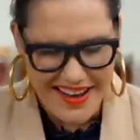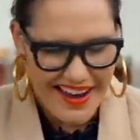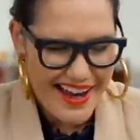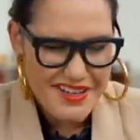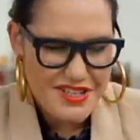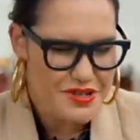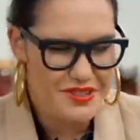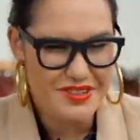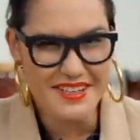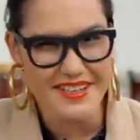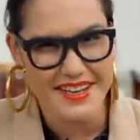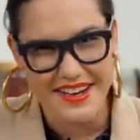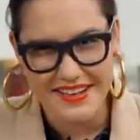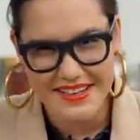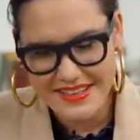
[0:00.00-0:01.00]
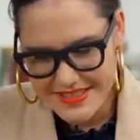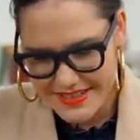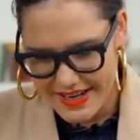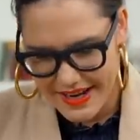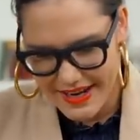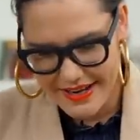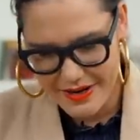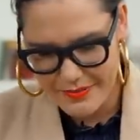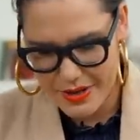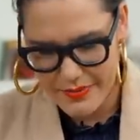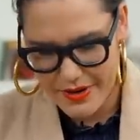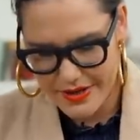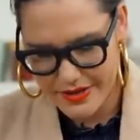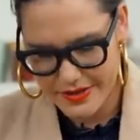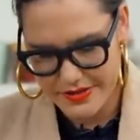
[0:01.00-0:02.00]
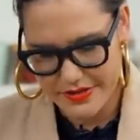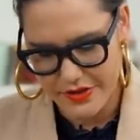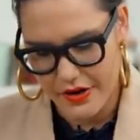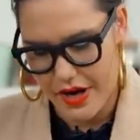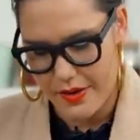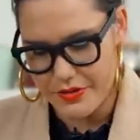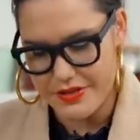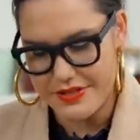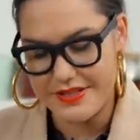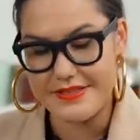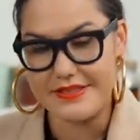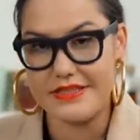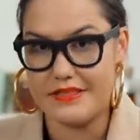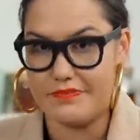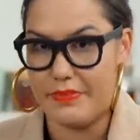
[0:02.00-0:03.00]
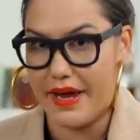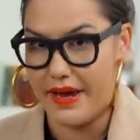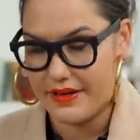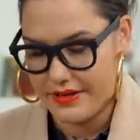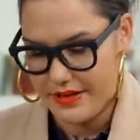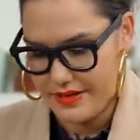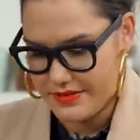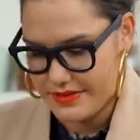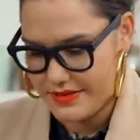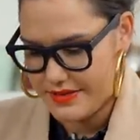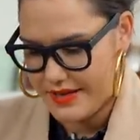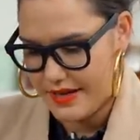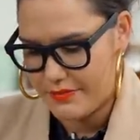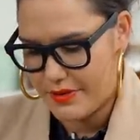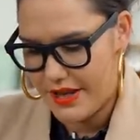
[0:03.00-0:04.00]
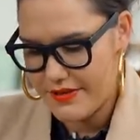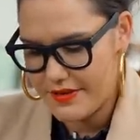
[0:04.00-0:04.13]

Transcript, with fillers: I actually couldn't get any today at my market, so I'm using speck instead. But I